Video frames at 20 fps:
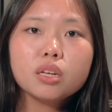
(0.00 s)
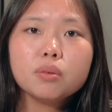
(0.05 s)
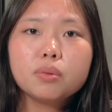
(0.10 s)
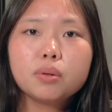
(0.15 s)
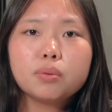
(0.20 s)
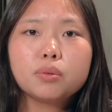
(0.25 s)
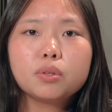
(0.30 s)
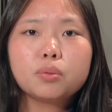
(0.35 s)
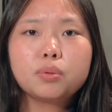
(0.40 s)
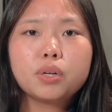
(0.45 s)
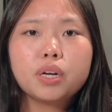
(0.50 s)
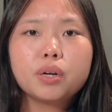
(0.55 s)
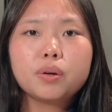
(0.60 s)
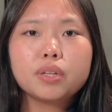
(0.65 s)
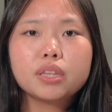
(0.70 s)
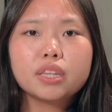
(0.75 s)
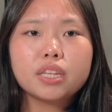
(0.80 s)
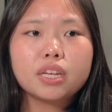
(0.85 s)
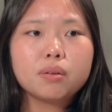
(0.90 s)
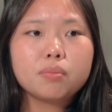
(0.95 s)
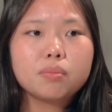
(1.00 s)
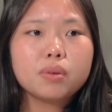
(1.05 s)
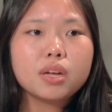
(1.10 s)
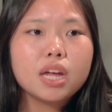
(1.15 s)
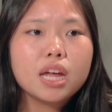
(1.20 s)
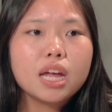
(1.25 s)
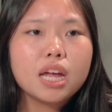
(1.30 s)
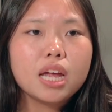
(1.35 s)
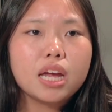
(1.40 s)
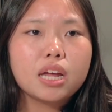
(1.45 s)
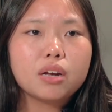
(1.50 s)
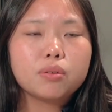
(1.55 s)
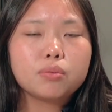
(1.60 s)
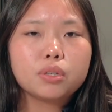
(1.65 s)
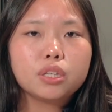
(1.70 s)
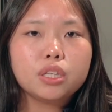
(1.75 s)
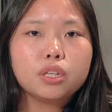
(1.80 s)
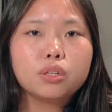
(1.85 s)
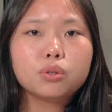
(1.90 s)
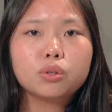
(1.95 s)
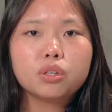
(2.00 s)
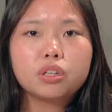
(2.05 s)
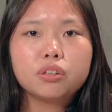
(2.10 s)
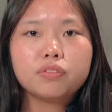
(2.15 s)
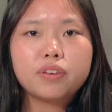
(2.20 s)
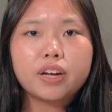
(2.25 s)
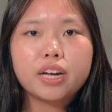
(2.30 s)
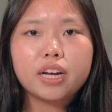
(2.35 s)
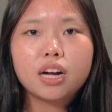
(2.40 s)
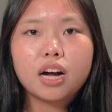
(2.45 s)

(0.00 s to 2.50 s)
be able to pray with them and really glorify